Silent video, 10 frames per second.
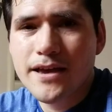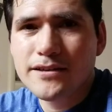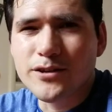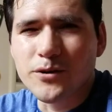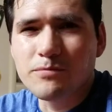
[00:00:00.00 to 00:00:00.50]

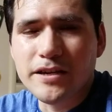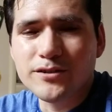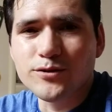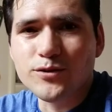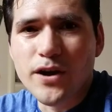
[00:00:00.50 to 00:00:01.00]
So please
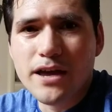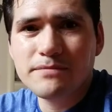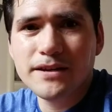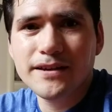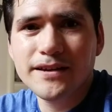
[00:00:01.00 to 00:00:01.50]
subscribe.
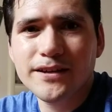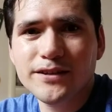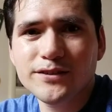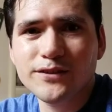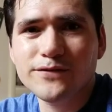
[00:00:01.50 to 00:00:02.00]

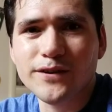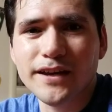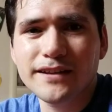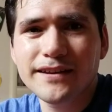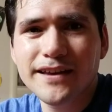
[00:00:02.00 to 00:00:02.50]
Don't forget,